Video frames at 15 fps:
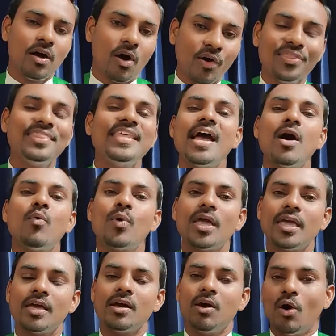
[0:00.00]
on their way
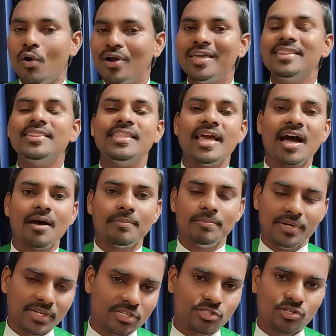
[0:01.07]
or in their
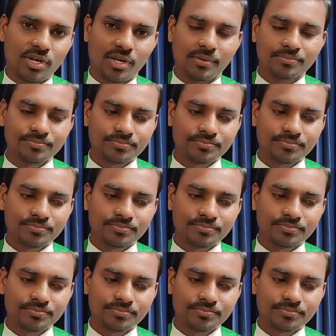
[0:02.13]
ministry.